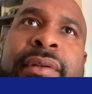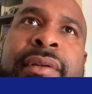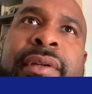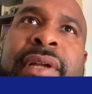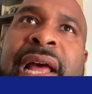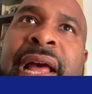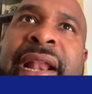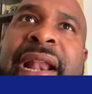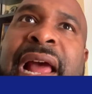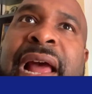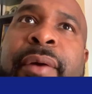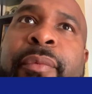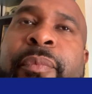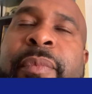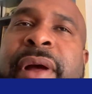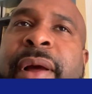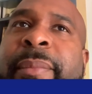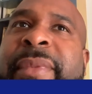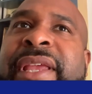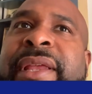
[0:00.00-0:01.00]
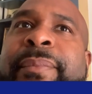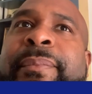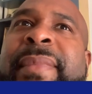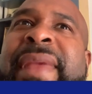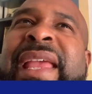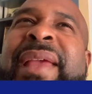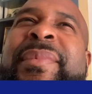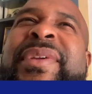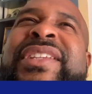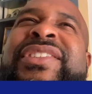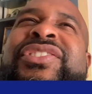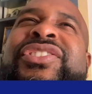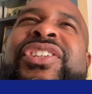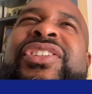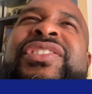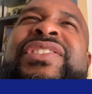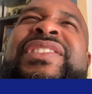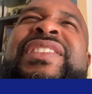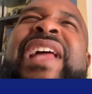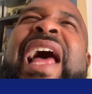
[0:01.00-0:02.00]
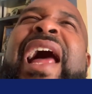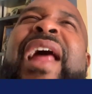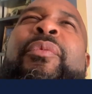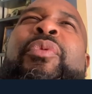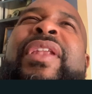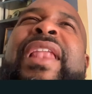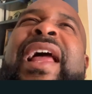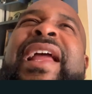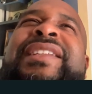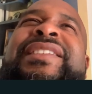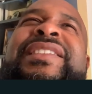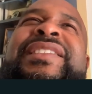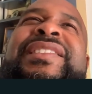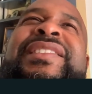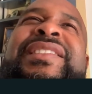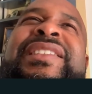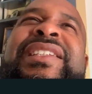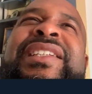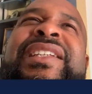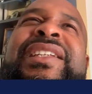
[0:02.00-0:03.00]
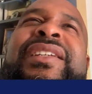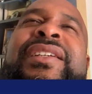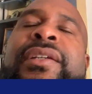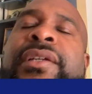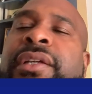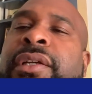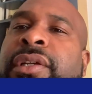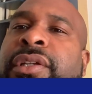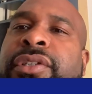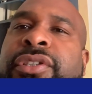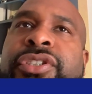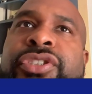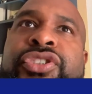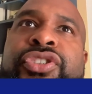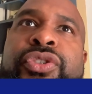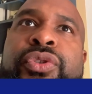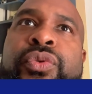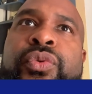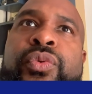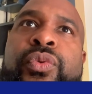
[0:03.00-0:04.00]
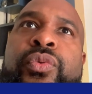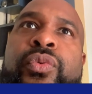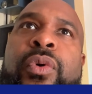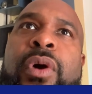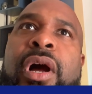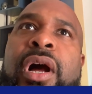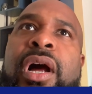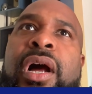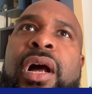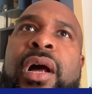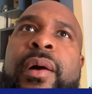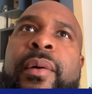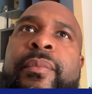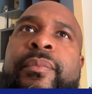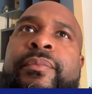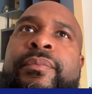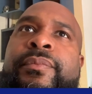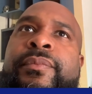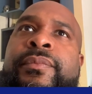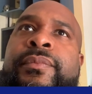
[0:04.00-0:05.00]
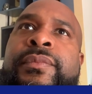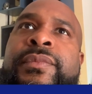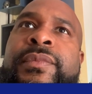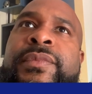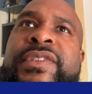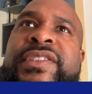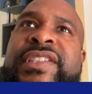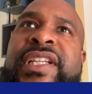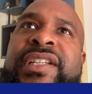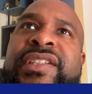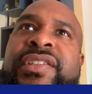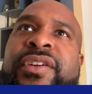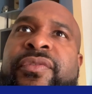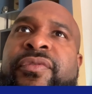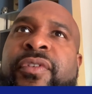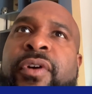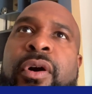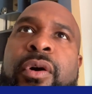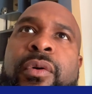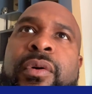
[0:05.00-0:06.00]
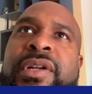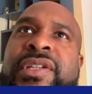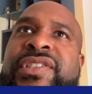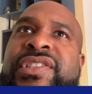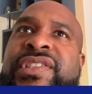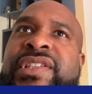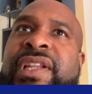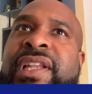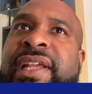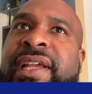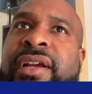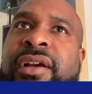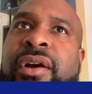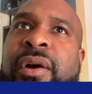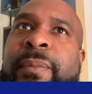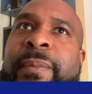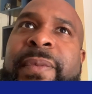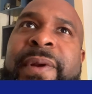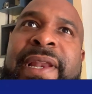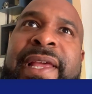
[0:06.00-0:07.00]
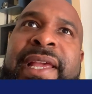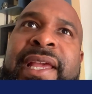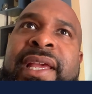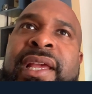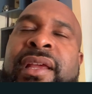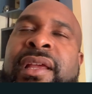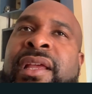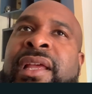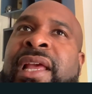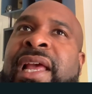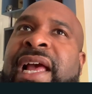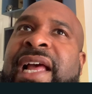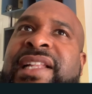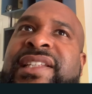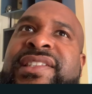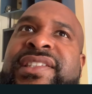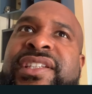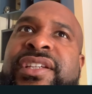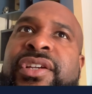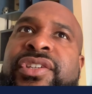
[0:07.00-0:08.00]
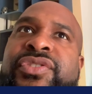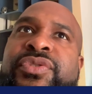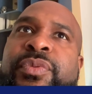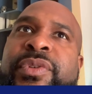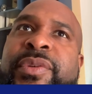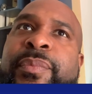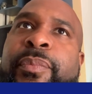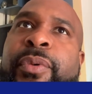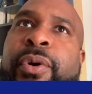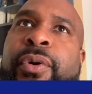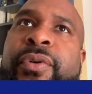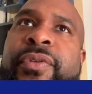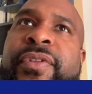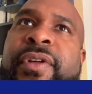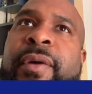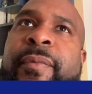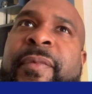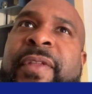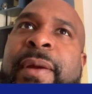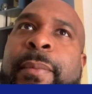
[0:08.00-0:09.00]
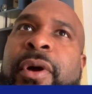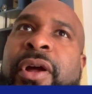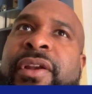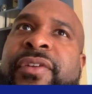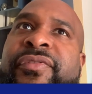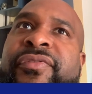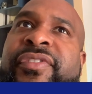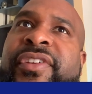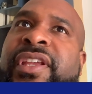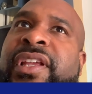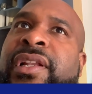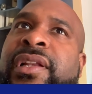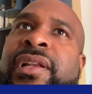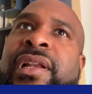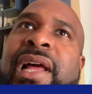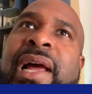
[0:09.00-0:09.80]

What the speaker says: And I mean, maybe it's just I'd like to see the two center forwards link up play and see us with both of them on the field.